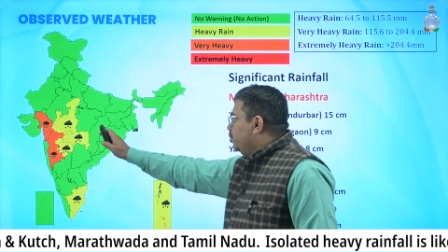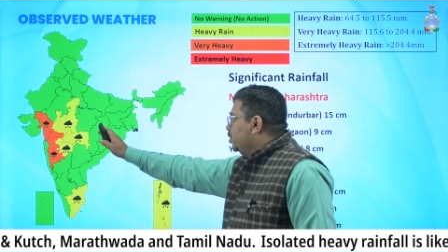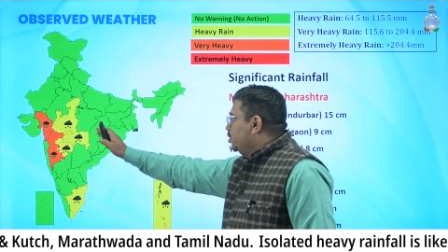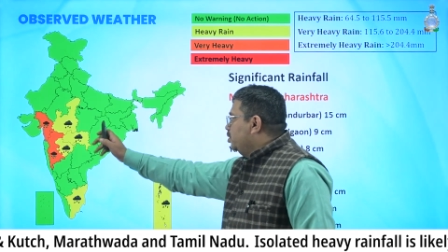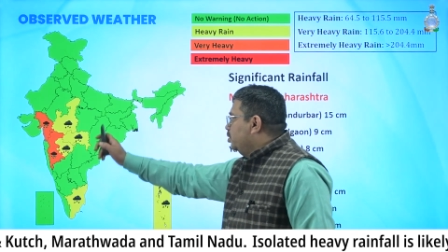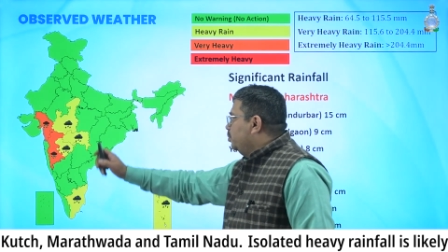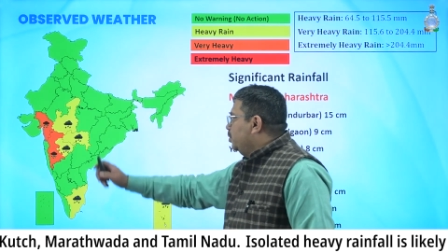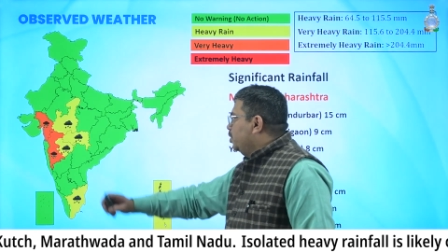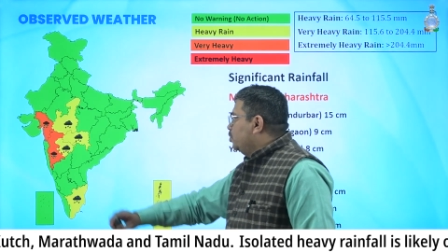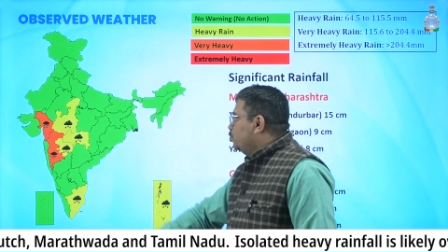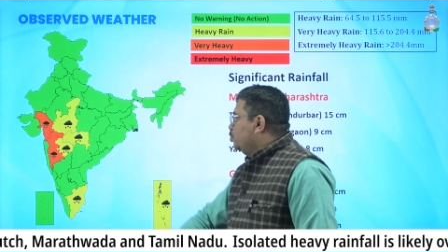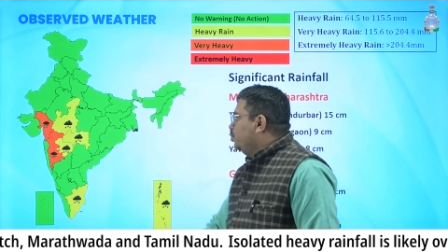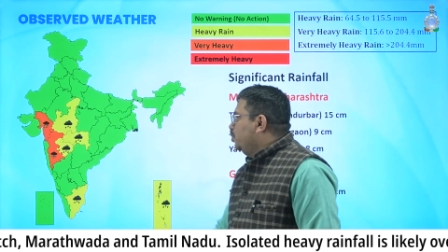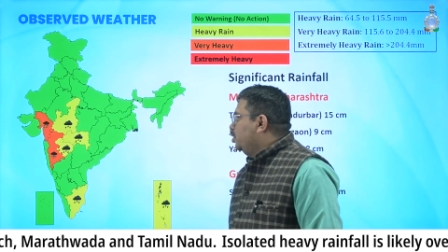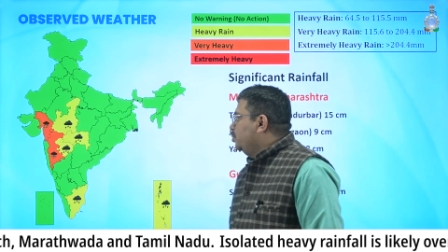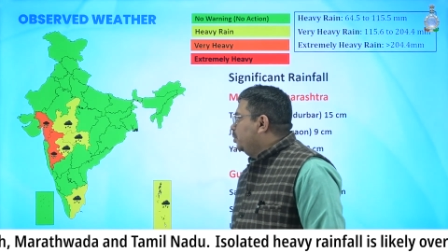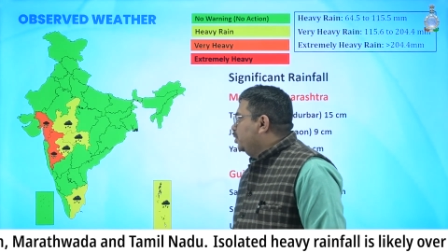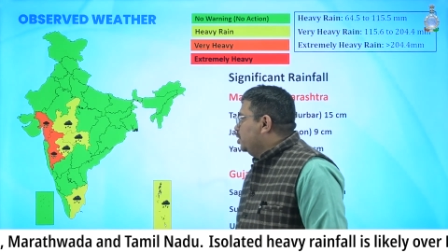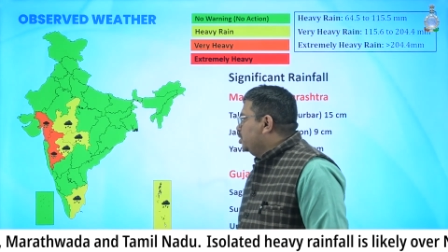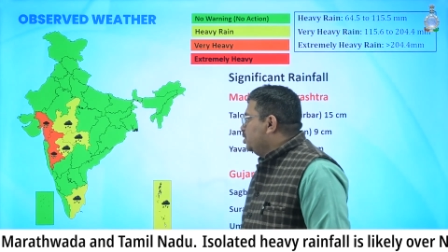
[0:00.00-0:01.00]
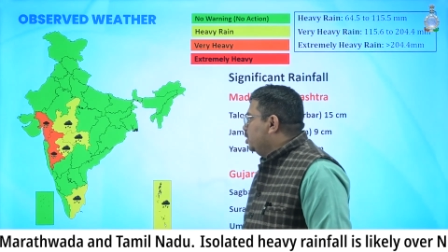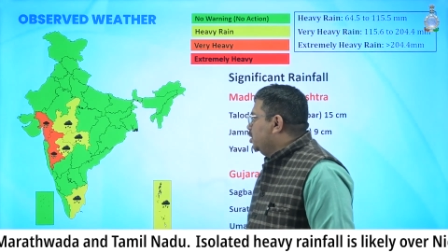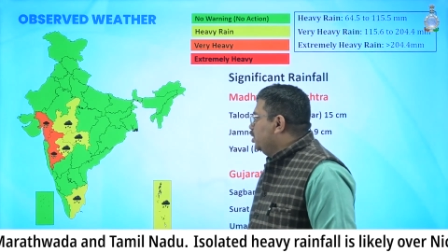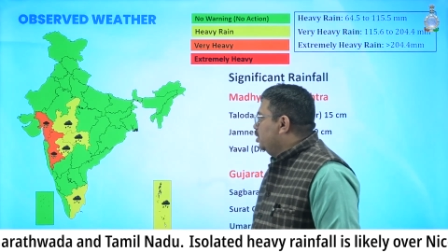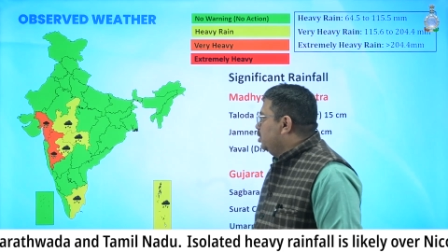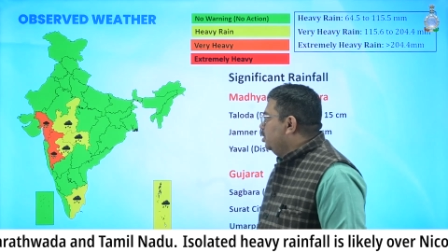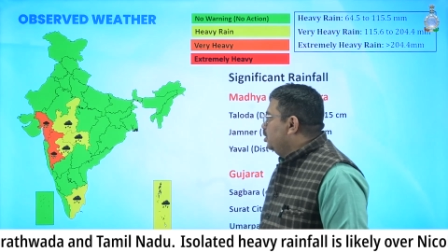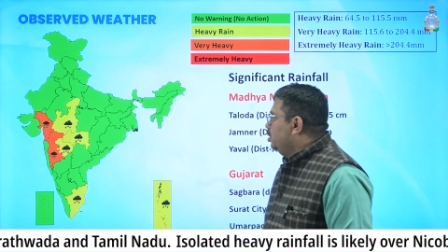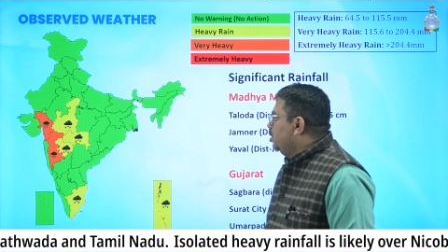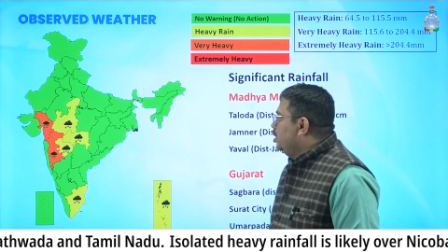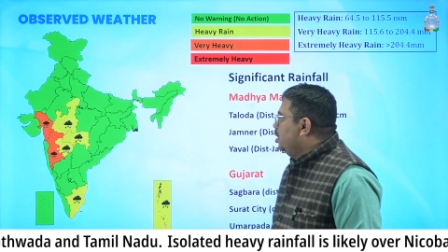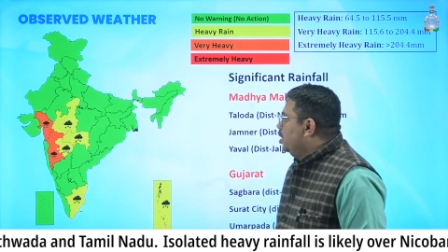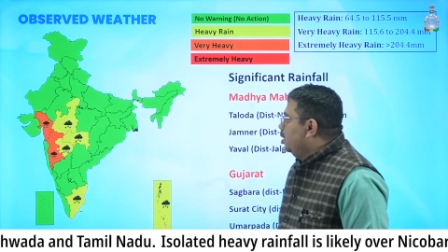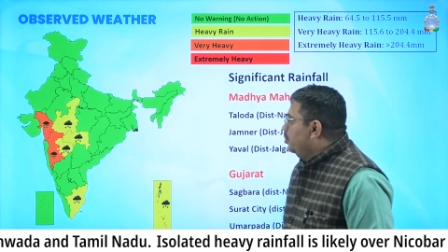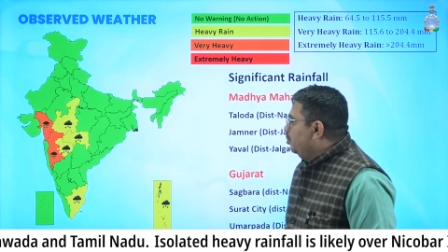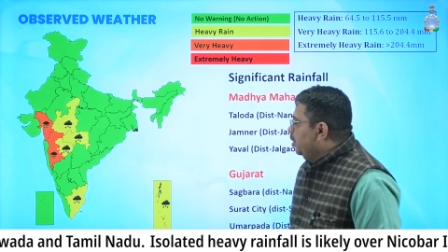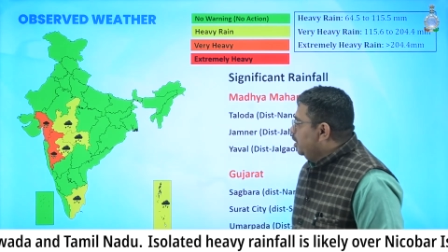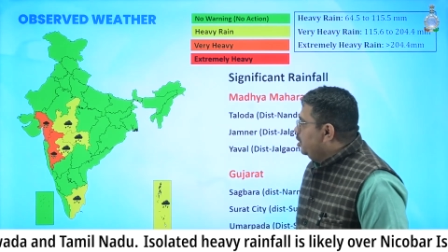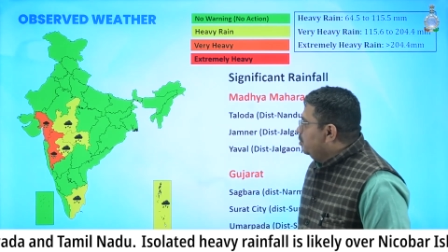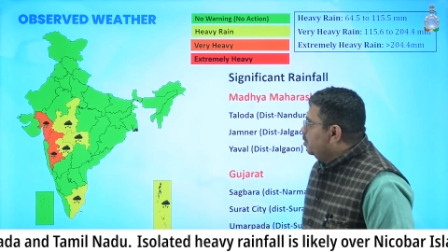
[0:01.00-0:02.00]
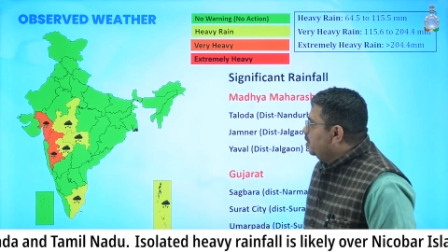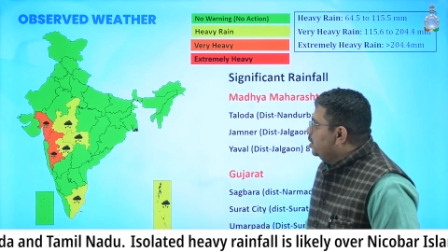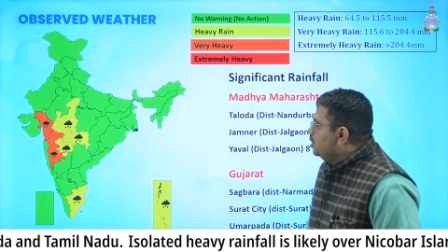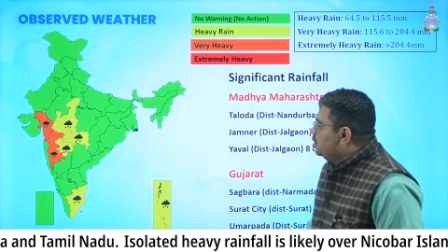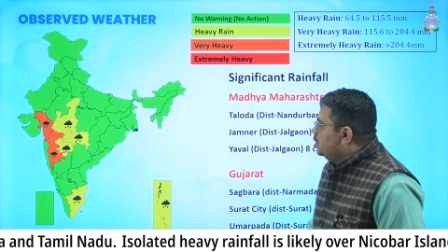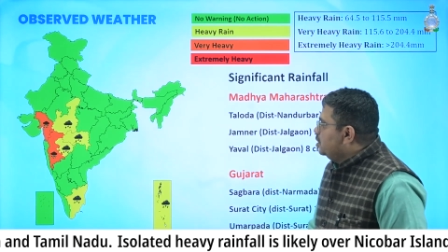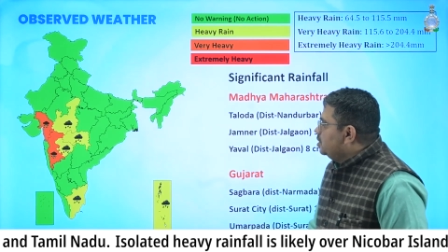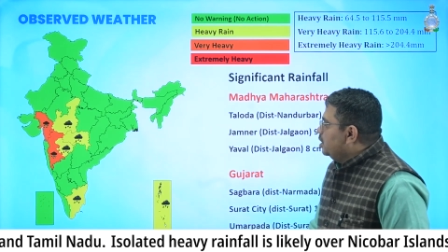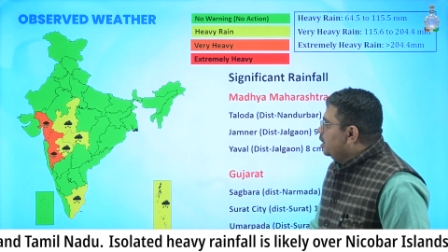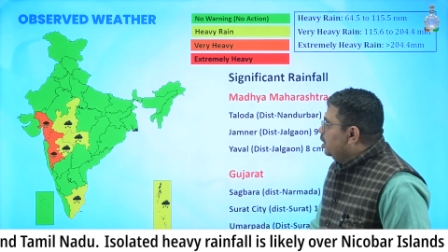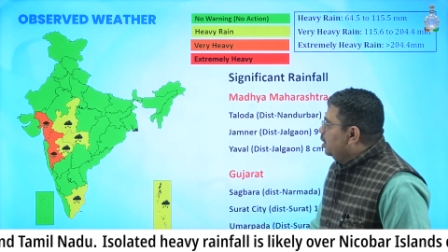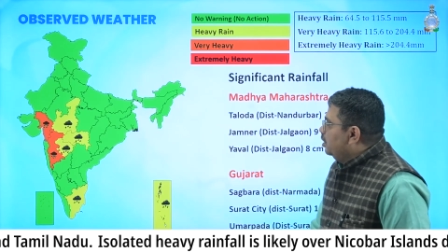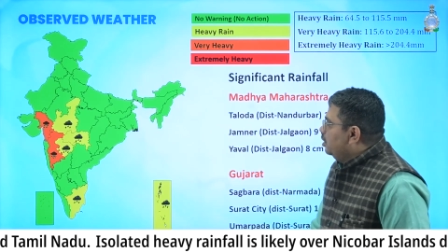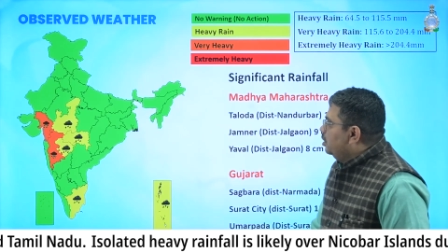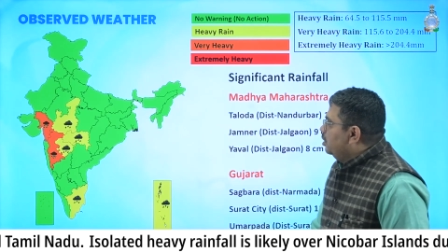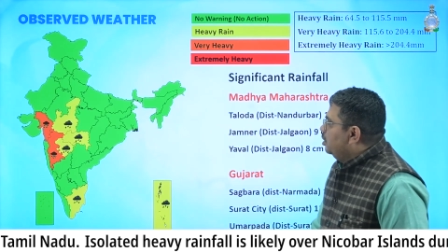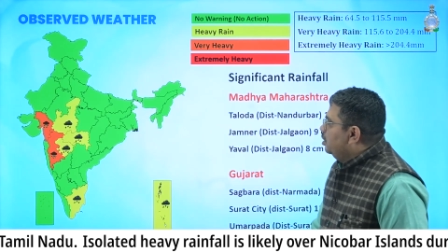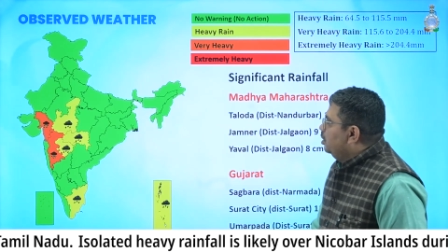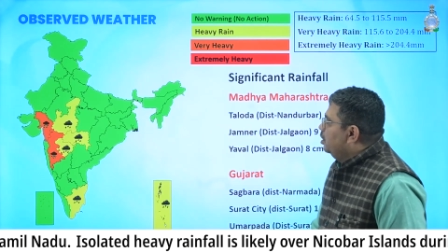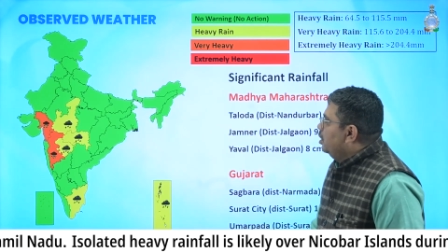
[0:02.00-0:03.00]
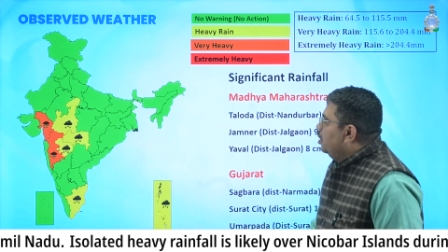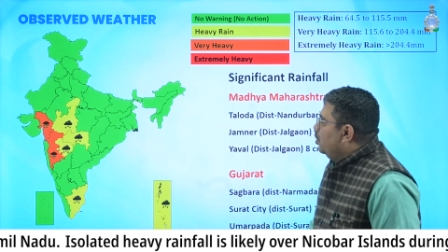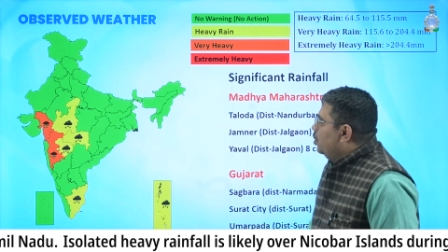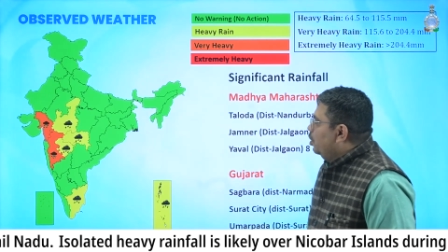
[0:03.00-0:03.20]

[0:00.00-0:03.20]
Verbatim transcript: western parts of Madhya Pradesh at uh, many places and uh,